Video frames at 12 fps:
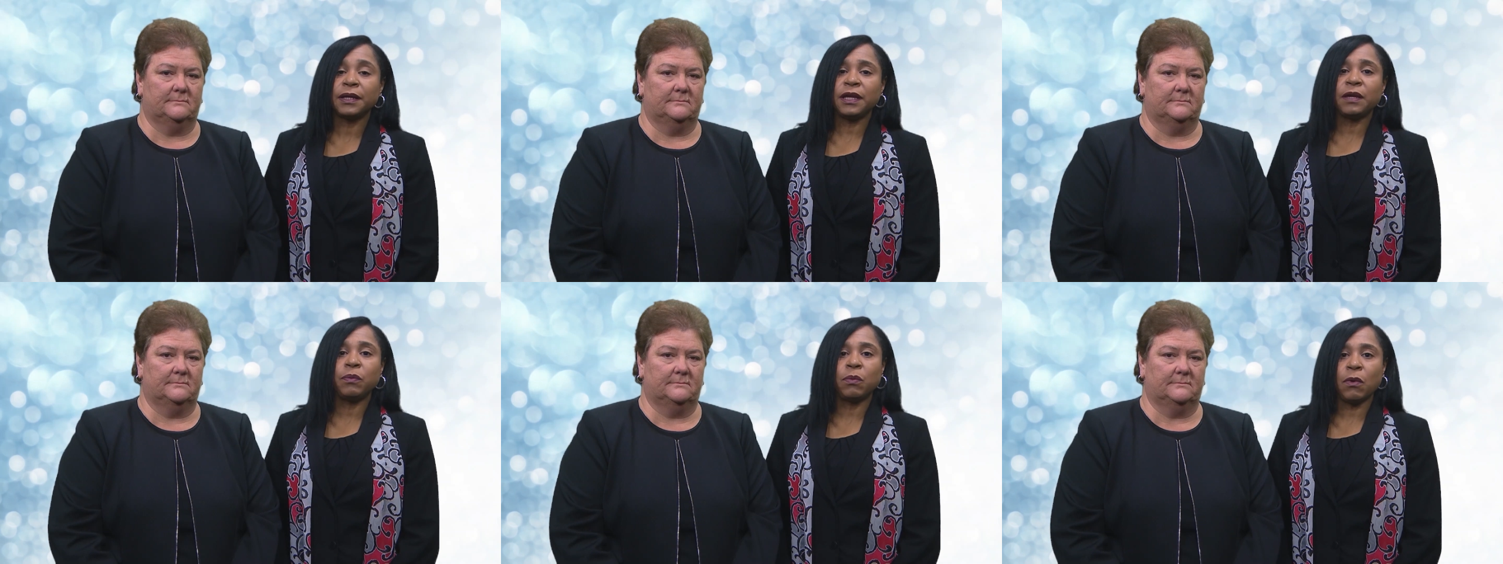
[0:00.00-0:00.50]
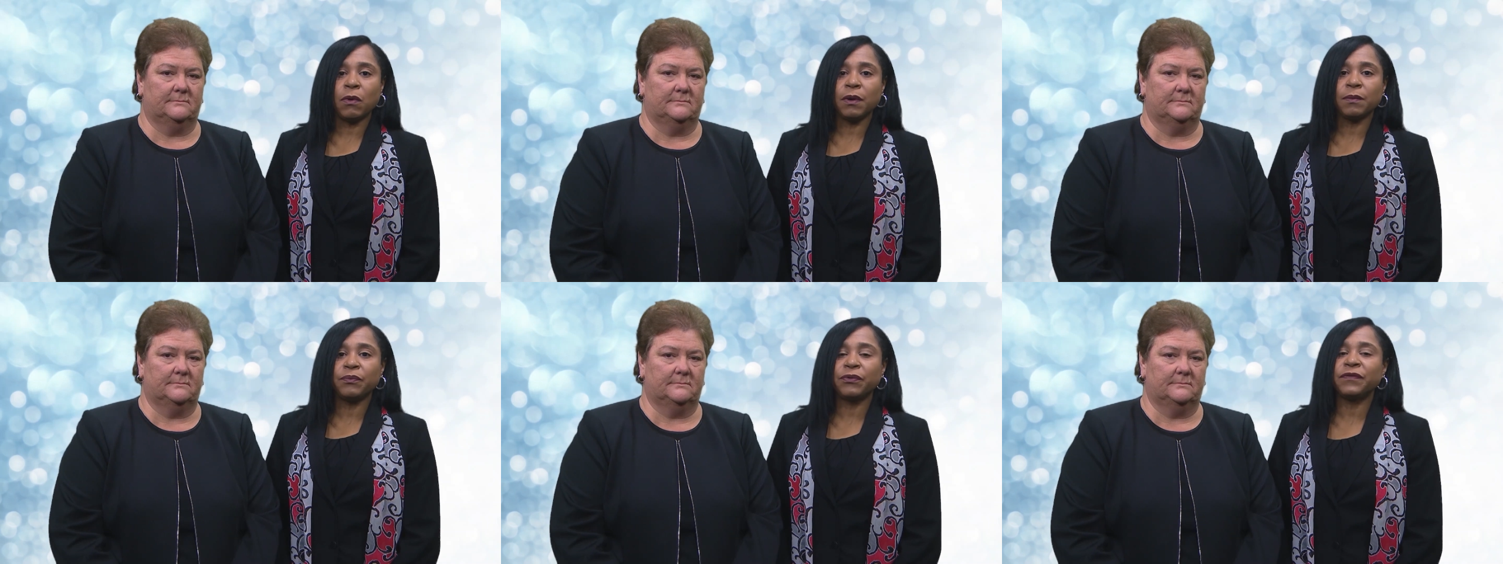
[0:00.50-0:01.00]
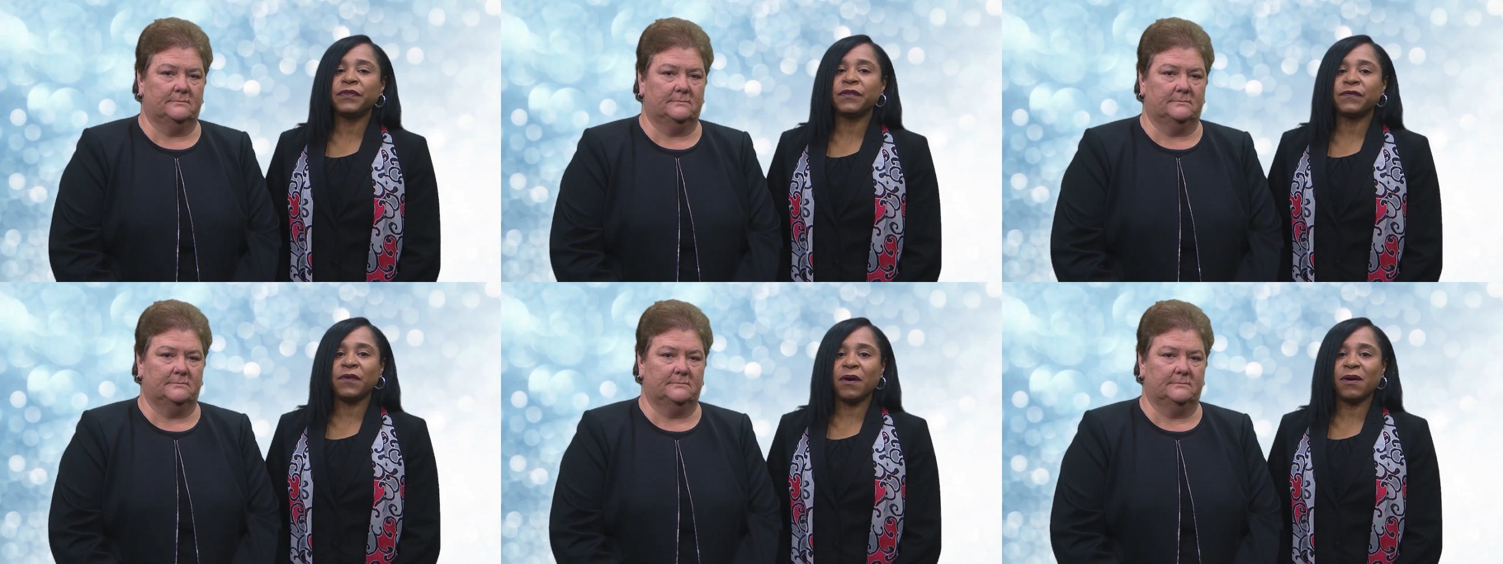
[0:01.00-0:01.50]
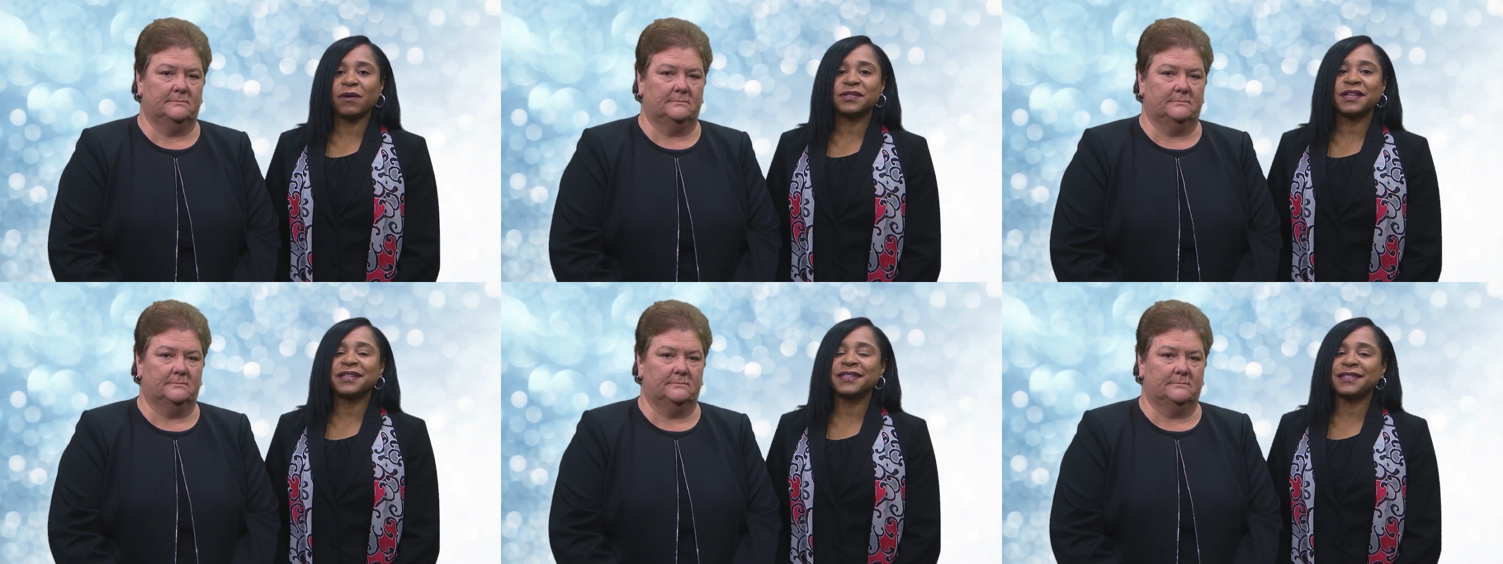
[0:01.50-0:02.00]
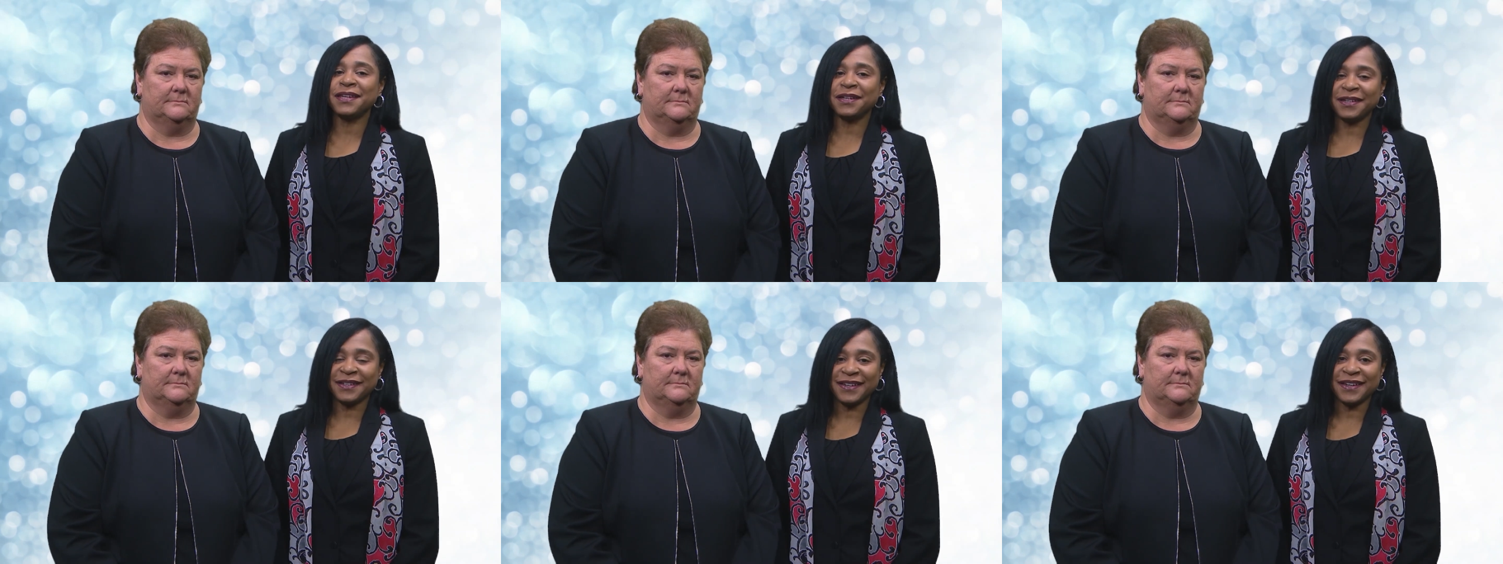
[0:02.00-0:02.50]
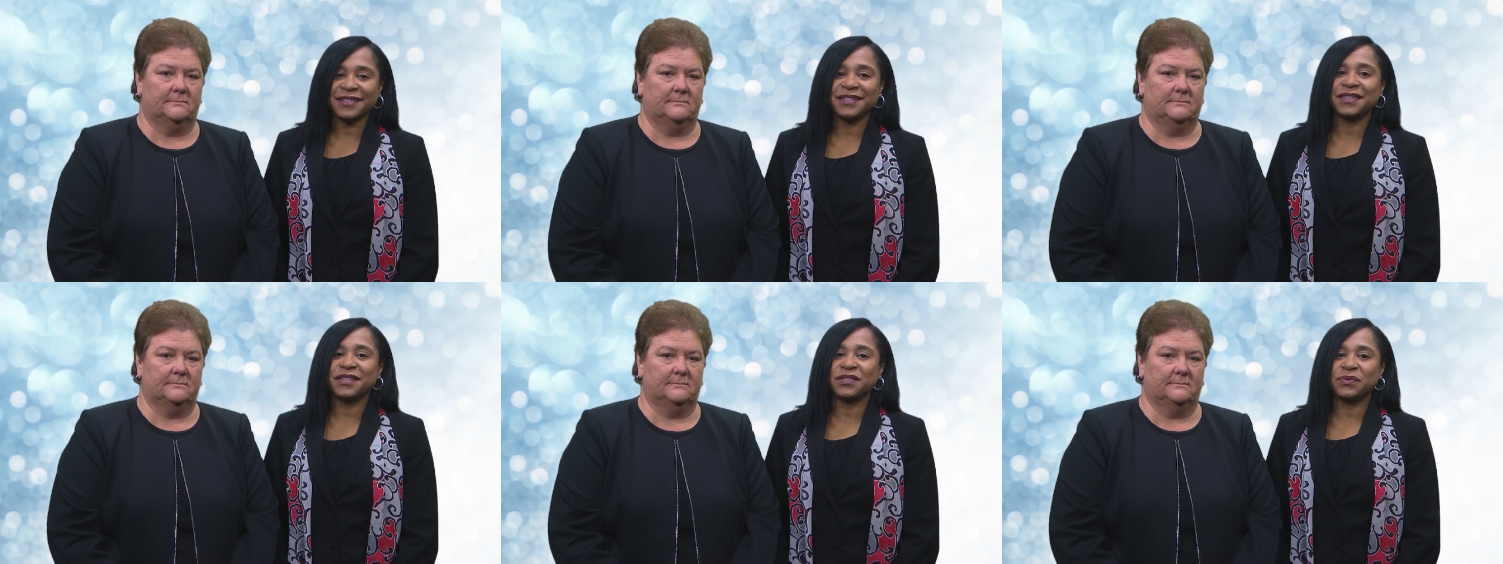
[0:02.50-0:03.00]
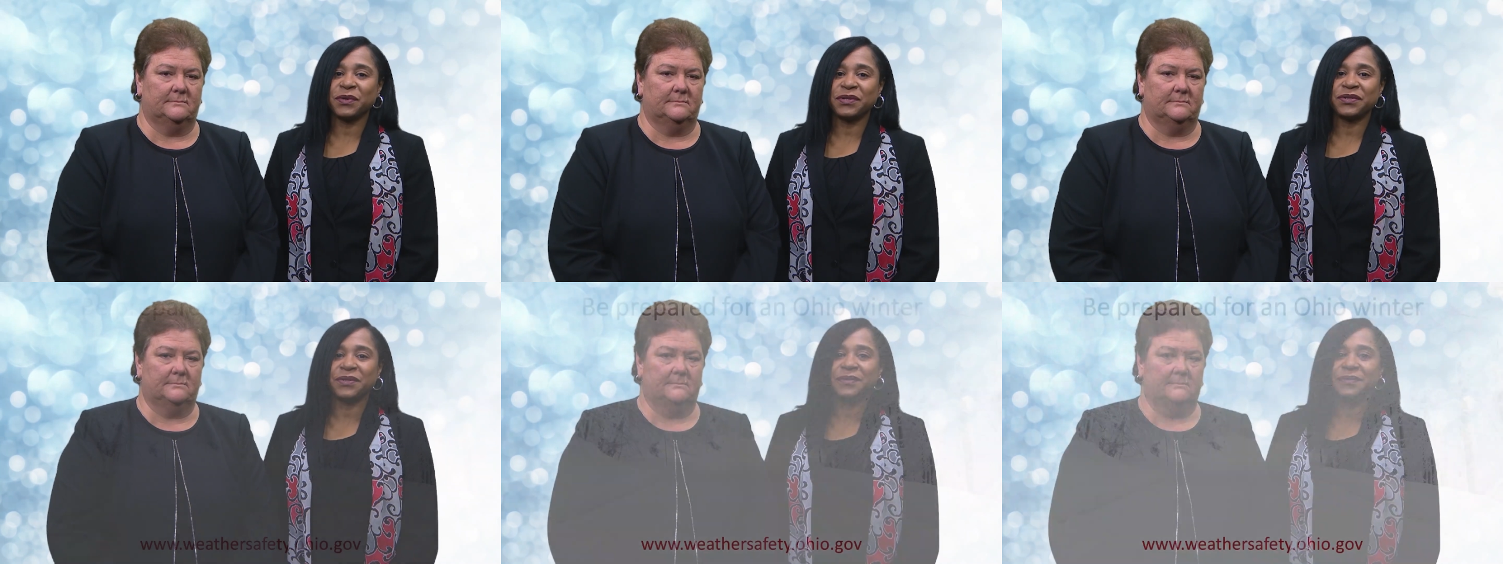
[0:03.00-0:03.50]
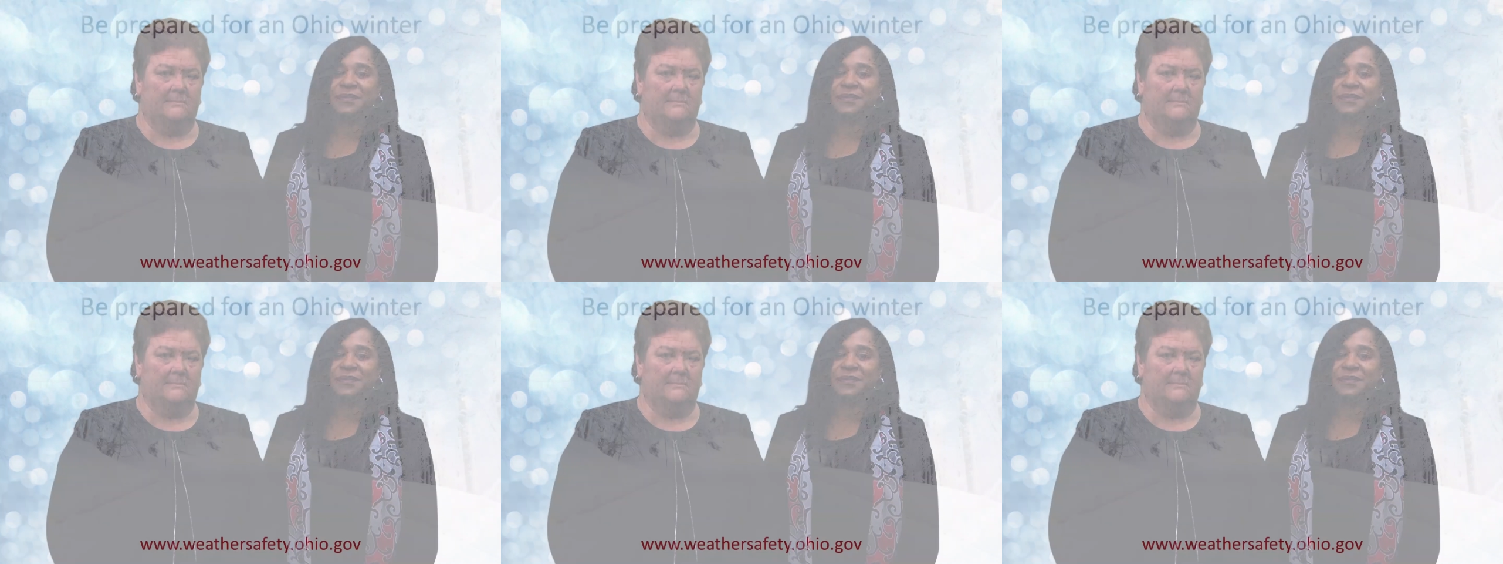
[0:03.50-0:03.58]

Speaker 1: keep warm, prevent falls, and stay connected this winter.